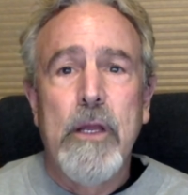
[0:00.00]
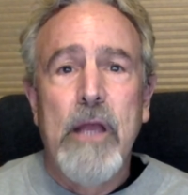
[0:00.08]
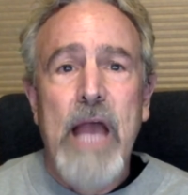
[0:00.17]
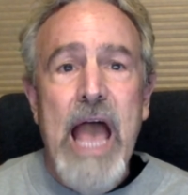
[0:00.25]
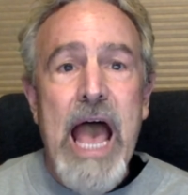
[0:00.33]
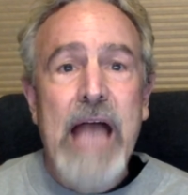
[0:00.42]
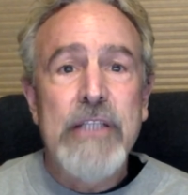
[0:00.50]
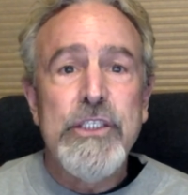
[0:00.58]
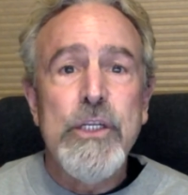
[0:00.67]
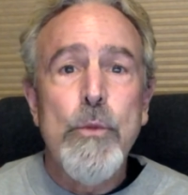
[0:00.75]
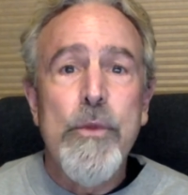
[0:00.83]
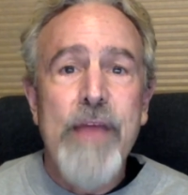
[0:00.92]

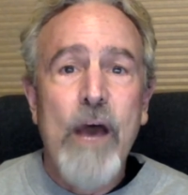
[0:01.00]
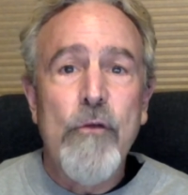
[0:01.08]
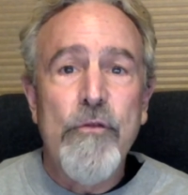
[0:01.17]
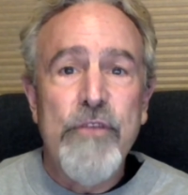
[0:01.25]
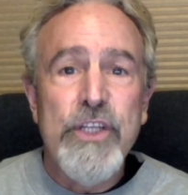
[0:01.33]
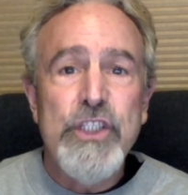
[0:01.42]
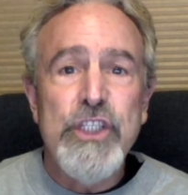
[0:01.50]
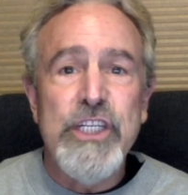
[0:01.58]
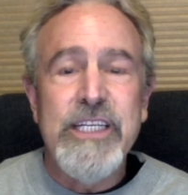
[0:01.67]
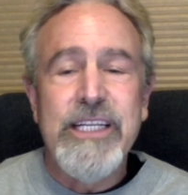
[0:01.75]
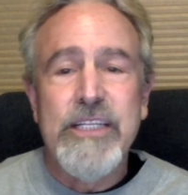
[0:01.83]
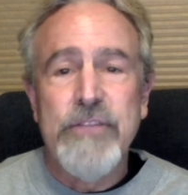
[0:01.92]
Action without
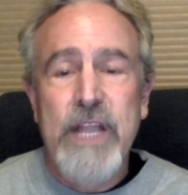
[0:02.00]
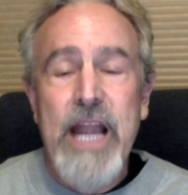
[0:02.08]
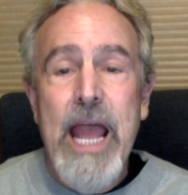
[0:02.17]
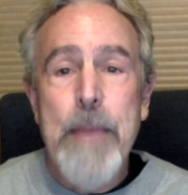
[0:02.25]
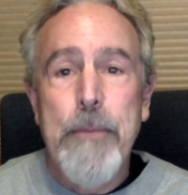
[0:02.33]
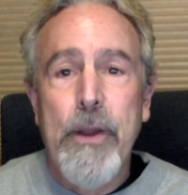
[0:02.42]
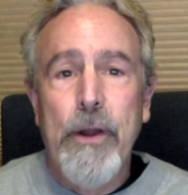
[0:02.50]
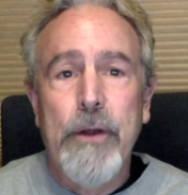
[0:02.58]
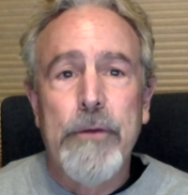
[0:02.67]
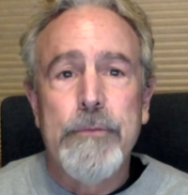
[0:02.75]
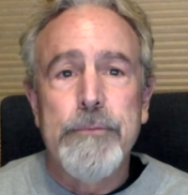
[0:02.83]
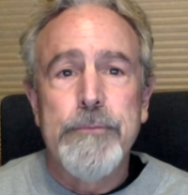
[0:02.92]
vision is a nightmare."
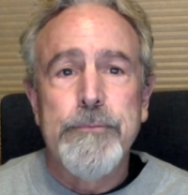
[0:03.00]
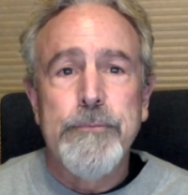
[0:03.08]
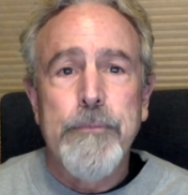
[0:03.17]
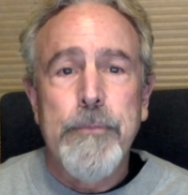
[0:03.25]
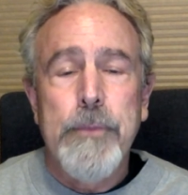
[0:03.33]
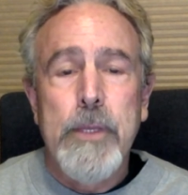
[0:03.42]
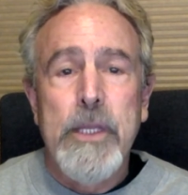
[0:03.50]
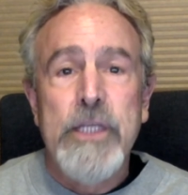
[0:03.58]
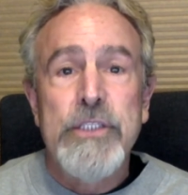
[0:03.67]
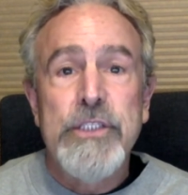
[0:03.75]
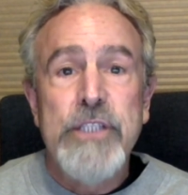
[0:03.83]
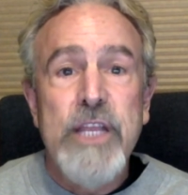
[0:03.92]

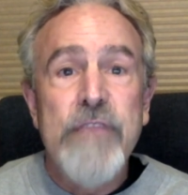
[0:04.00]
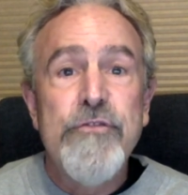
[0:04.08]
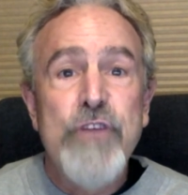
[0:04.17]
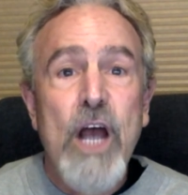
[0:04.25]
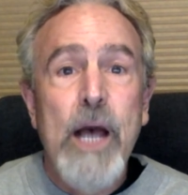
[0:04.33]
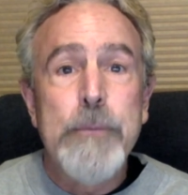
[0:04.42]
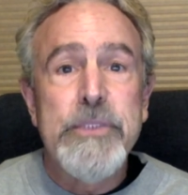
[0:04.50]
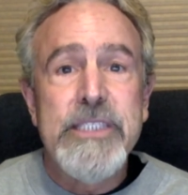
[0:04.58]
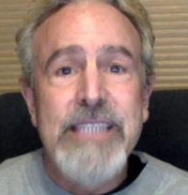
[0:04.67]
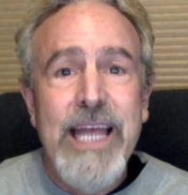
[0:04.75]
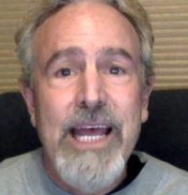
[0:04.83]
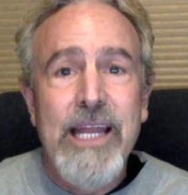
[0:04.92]
Steve Jobs
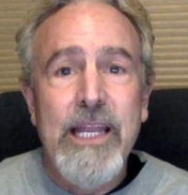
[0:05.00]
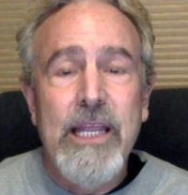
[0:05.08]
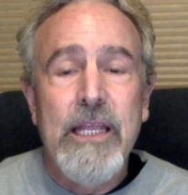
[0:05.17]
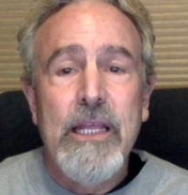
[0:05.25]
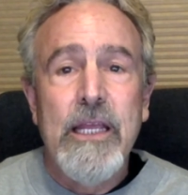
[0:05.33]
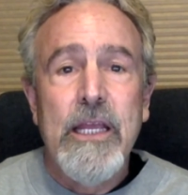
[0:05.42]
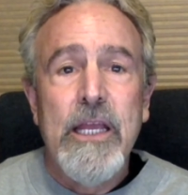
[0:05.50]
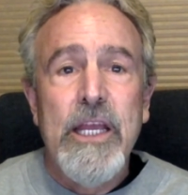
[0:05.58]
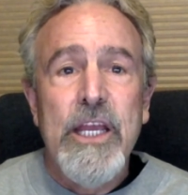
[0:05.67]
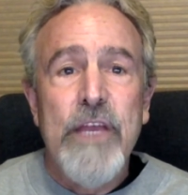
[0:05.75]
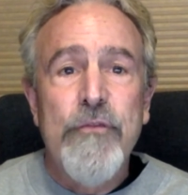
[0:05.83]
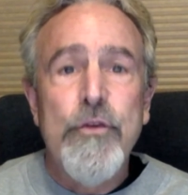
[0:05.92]
said,
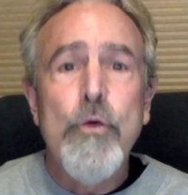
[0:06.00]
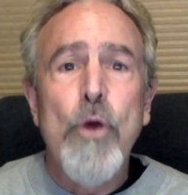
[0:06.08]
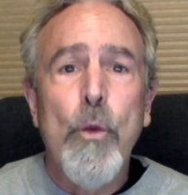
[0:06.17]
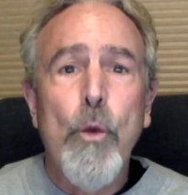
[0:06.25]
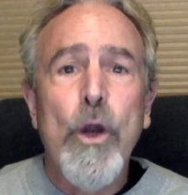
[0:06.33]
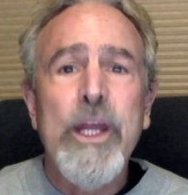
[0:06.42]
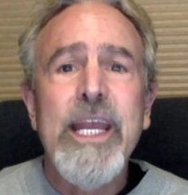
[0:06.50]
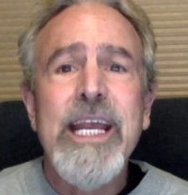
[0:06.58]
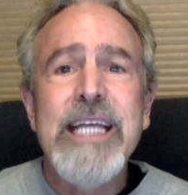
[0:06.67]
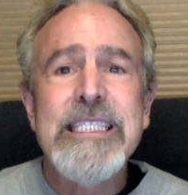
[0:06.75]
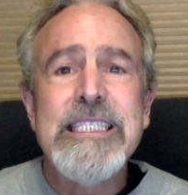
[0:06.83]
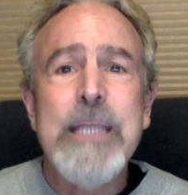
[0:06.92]
"If you are working
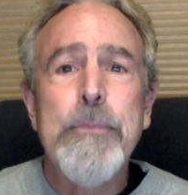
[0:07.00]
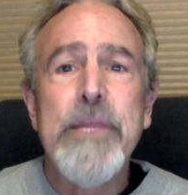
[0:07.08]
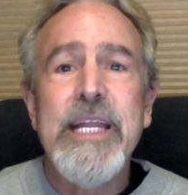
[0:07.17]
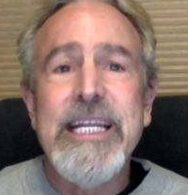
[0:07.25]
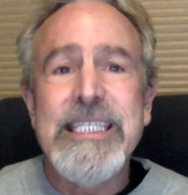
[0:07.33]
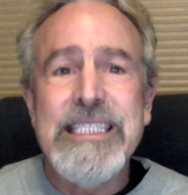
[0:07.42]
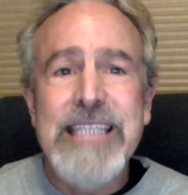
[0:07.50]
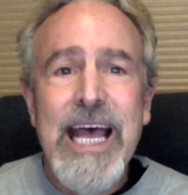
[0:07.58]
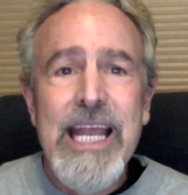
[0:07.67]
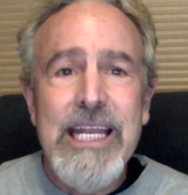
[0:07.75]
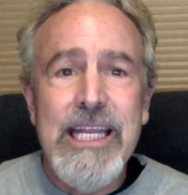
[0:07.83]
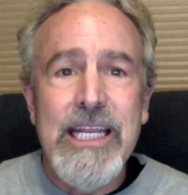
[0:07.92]
on something
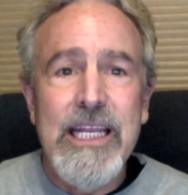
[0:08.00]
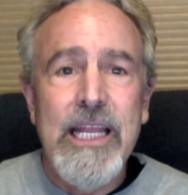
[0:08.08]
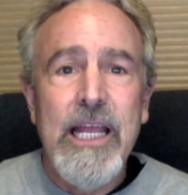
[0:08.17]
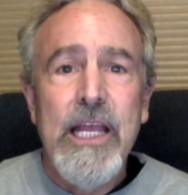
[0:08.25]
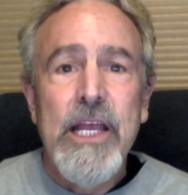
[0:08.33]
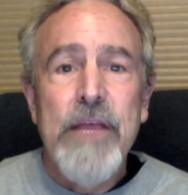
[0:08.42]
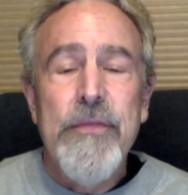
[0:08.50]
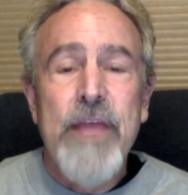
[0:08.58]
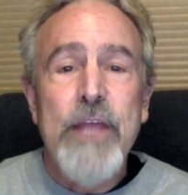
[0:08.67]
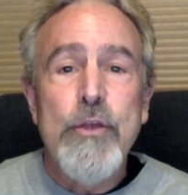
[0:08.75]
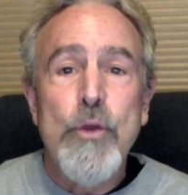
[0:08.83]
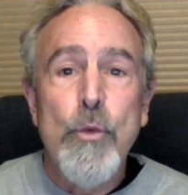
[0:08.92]
exciting
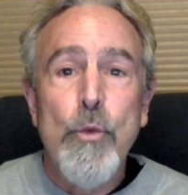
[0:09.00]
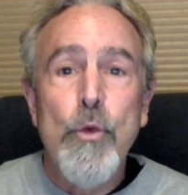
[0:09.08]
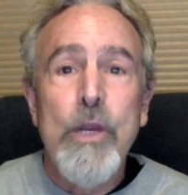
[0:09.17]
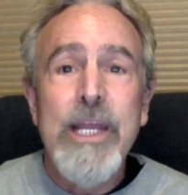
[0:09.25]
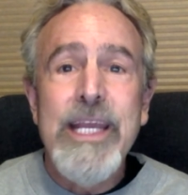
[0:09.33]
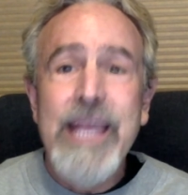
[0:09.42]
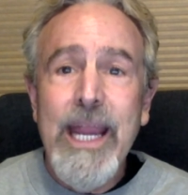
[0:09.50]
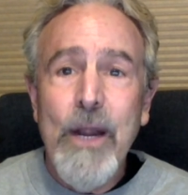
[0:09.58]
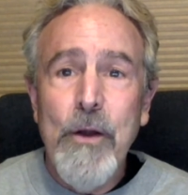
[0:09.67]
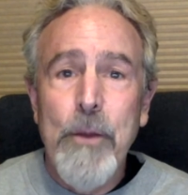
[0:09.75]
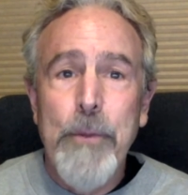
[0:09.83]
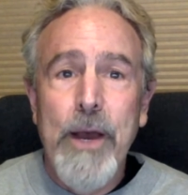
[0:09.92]
that you really care
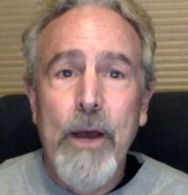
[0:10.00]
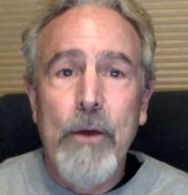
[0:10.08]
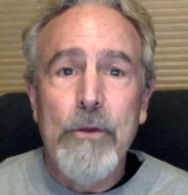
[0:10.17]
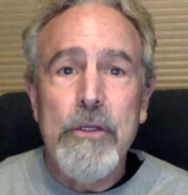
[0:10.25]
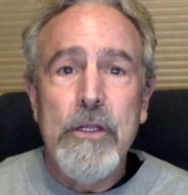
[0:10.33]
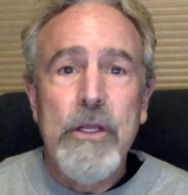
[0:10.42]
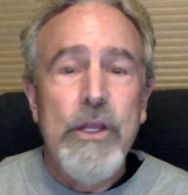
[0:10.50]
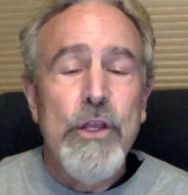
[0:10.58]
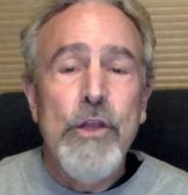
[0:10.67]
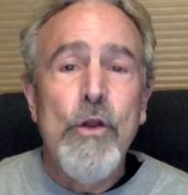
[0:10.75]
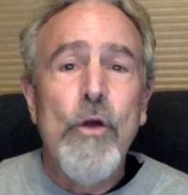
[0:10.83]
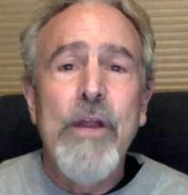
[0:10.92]
about,
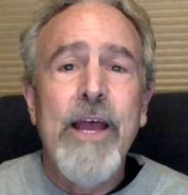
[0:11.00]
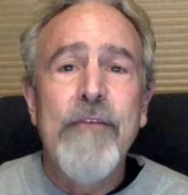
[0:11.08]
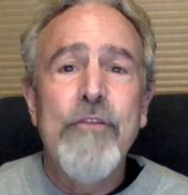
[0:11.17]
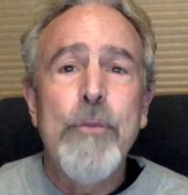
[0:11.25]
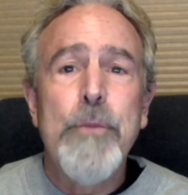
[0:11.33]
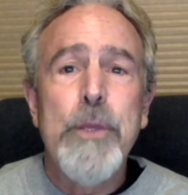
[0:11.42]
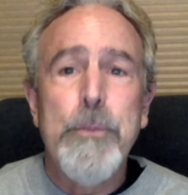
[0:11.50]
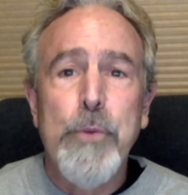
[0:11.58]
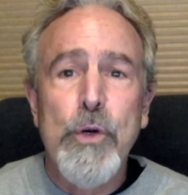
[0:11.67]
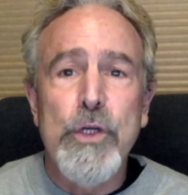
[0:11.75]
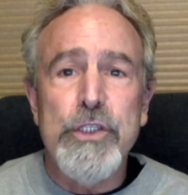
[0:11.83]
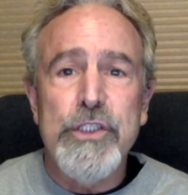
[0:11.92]
you don't have to be
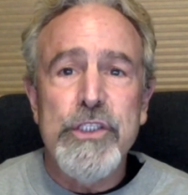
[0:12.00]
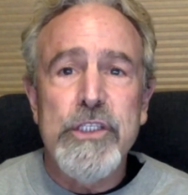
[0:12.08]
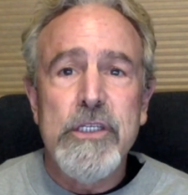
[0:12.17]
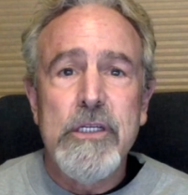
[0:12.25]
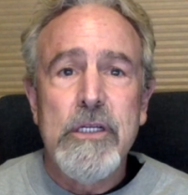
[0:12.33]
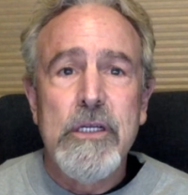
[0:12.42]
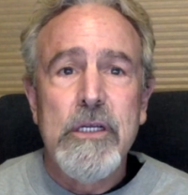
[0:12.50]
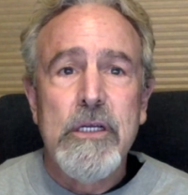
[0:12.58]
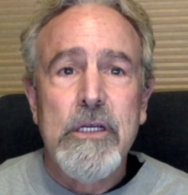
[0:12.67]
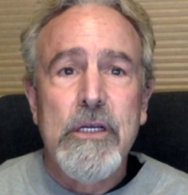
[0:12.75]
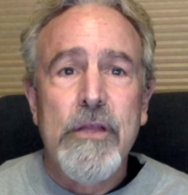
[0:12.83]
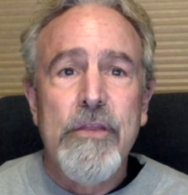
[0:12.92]
pushed.
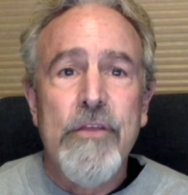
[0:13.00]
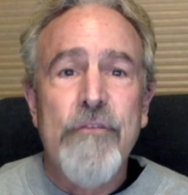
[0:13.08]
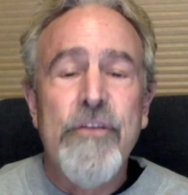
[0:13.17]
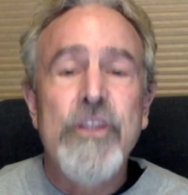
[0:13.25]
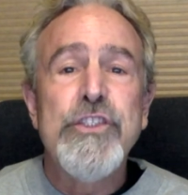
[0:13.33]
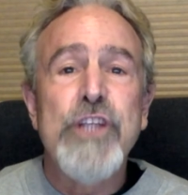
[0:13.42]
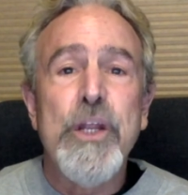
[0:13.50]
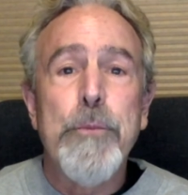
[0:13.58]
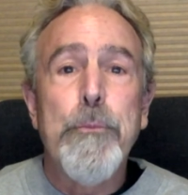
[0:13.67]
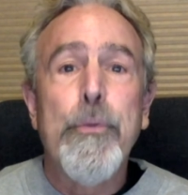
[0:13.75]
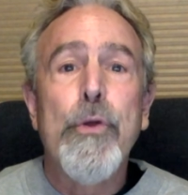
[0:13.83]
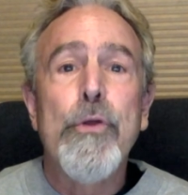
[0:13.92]
The vision
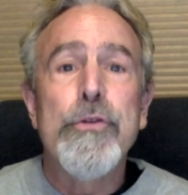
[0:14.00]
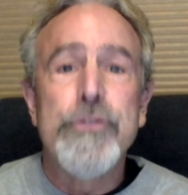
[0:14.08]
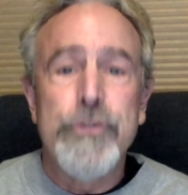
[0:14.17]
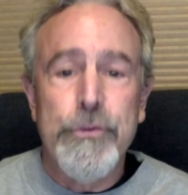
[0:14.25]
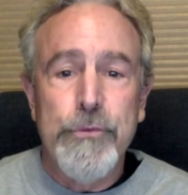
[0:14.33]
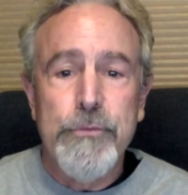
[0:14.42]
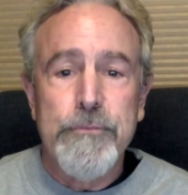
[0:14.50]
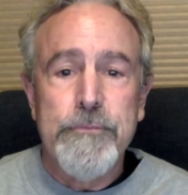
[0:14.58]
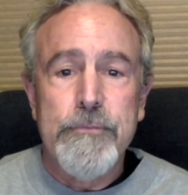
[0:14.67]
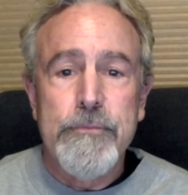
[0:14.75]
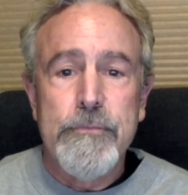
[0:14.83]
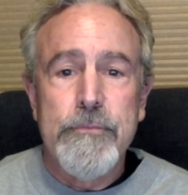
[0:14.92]
pulls you."
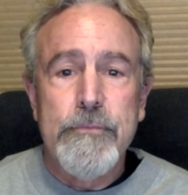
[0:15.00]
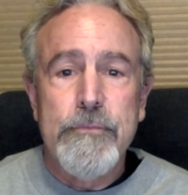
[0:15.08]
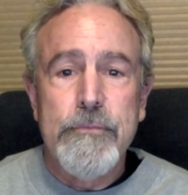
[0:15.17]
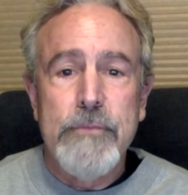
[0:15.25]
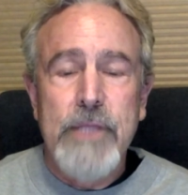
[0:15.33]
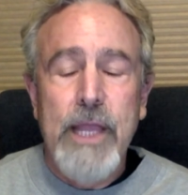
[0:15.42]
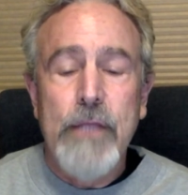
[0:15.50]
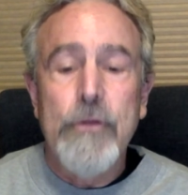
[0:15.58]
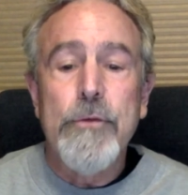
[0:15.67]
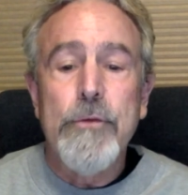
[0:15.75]
Thank you.